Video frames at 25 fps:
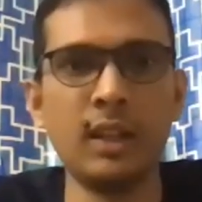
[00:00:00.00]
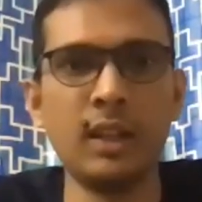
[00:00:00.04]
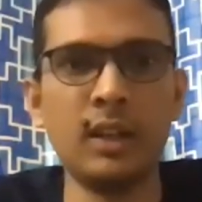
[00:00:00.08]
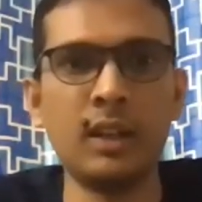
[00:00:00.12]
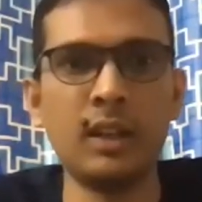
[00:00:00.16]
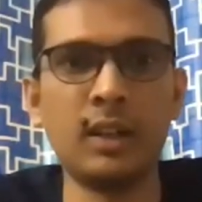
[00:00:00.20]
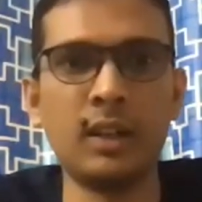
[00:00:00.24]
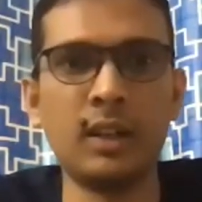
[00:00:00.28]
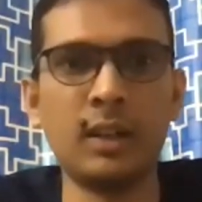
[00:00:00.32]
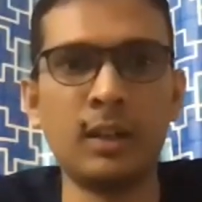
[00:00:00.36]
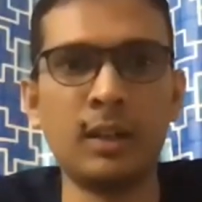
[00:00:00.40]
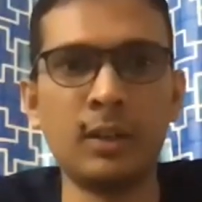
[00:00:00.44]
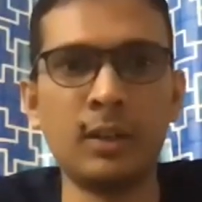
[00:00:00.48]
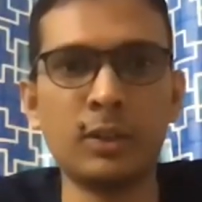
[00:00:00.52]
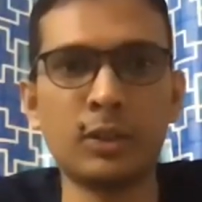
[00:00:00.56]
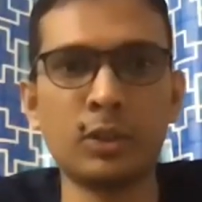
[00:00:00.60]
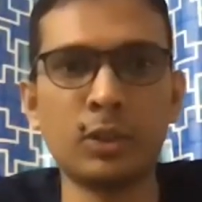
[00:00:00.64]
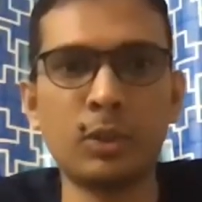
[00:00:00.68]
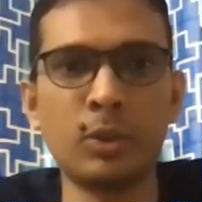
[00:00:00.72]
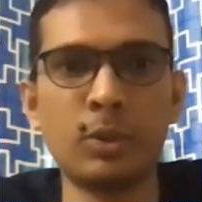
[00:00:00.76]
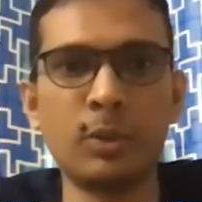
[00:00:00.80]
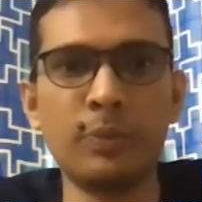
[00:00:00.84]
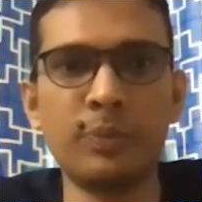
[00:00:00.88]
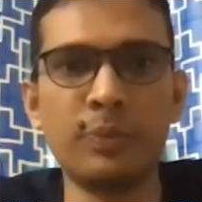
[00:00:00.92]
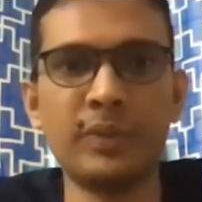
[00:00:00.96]

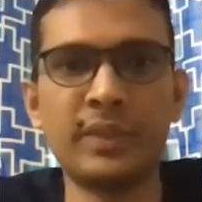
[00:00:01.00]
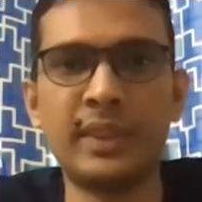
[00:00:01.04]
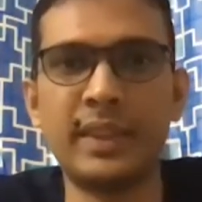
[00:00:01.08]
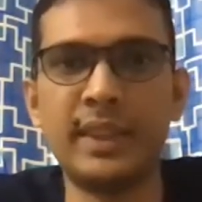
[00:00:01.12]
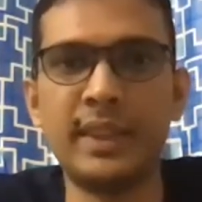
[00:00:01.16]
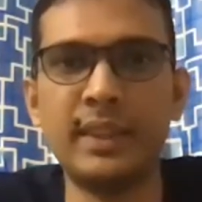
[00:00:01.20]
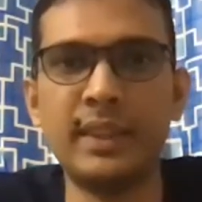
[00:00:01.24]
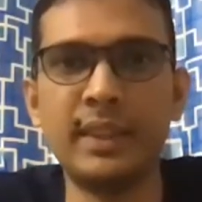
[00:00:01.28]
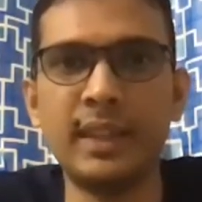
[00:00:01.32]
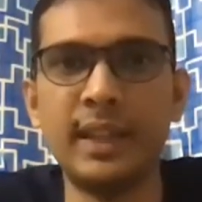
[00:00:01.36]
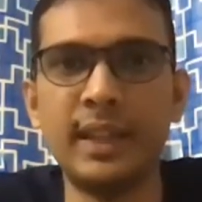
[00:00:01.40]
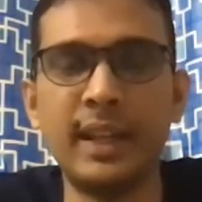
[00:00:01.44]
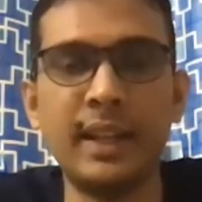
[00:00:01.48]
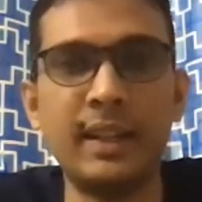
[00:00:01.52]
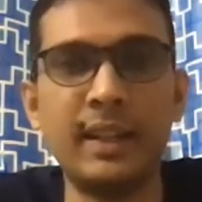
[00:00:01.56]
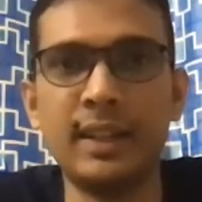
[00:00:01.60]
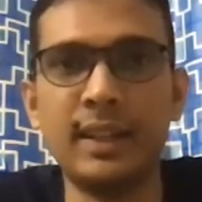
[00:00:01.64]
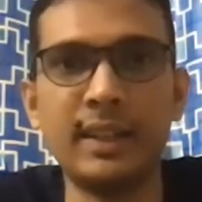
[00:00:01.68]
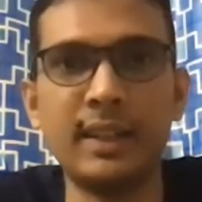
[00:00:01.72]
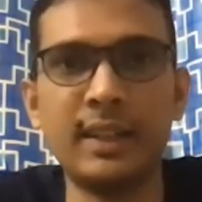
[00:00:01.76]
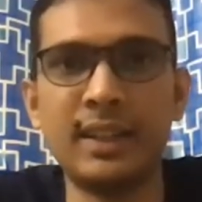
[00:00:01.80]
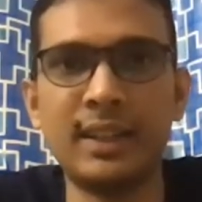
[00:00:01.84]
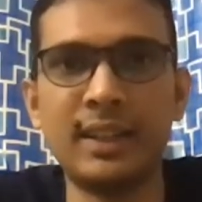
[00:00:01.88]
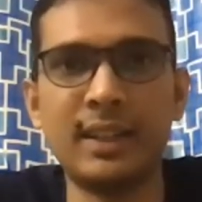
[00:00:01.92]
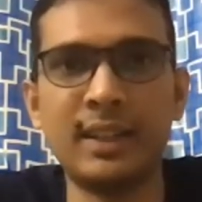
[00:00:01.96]
So it
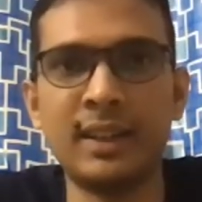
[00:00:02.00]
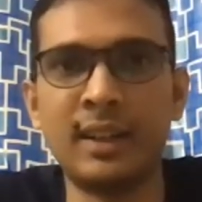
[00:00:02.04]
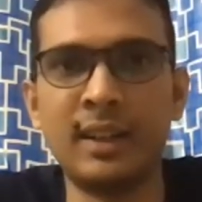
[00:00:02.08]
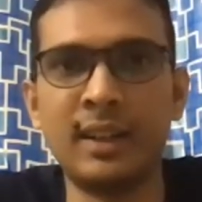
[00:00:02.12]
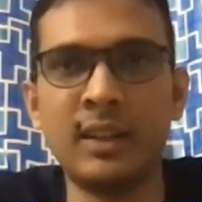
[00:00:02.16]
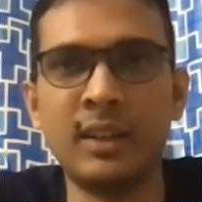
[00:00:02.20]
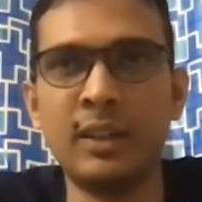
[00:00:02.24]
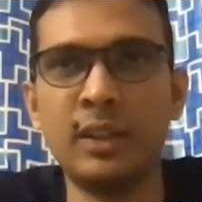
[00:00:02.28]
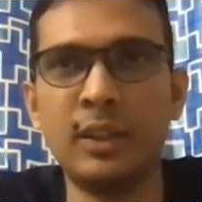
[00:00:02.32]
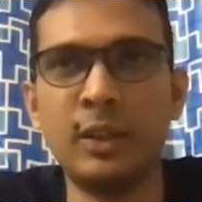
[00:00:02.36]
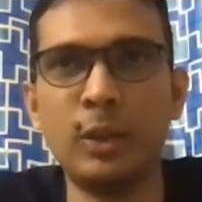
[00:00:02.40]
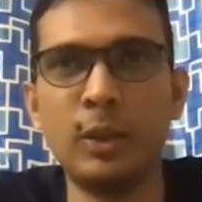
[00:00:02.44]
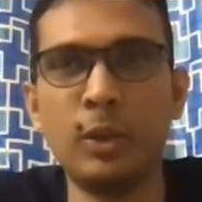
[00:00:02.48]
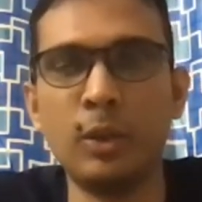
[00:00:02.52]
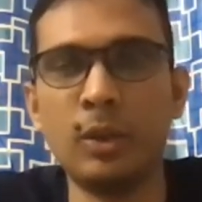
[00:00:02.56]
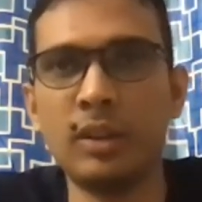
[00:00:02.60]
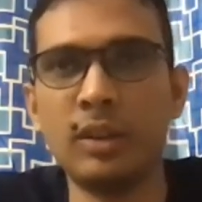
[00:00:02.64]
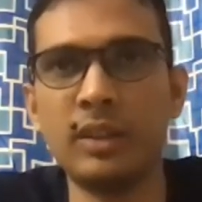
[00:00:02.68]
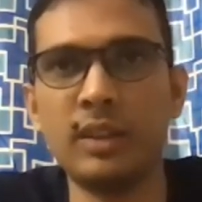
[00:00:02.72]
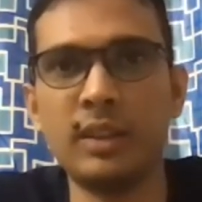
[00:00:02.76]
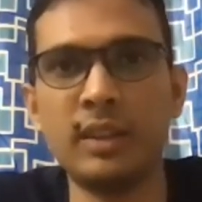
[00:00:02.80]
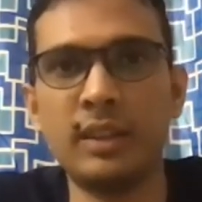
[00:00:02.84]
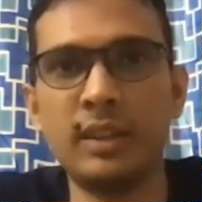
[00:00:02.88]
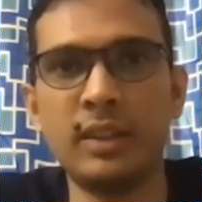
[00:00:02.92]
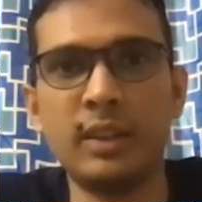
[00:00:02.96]

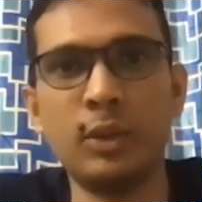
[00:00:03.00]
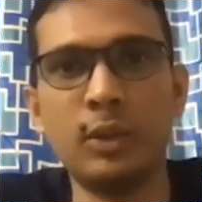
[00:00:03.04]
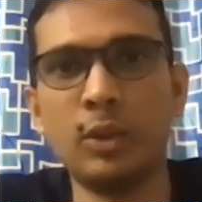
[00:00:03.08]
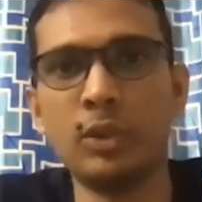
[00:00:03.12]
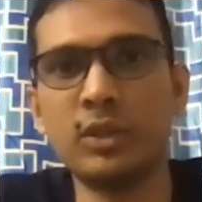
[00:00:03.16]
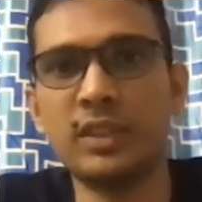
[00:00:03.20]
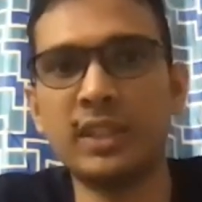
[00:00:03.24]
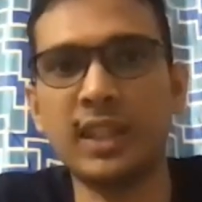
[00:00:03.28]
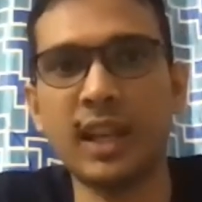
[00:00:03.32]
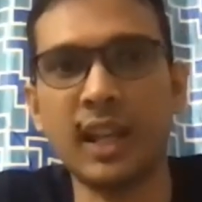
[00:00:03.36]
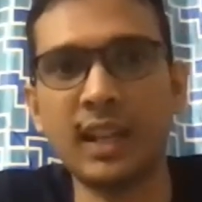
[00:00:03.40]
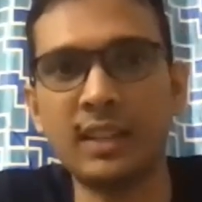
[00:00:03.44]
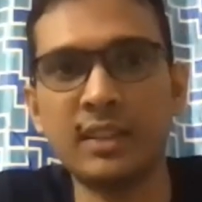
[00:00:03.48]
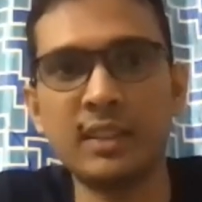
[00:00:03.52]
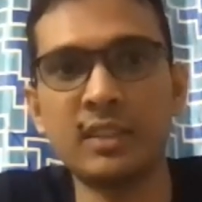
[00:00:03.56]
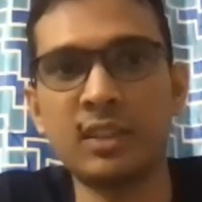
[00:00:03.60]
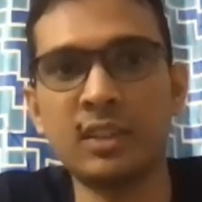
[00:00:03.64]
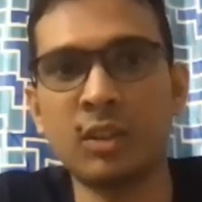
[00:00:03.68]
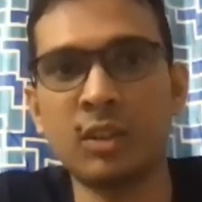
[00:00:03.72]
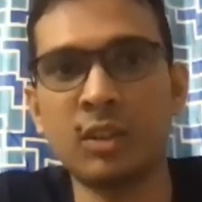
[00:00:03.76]
those challenges are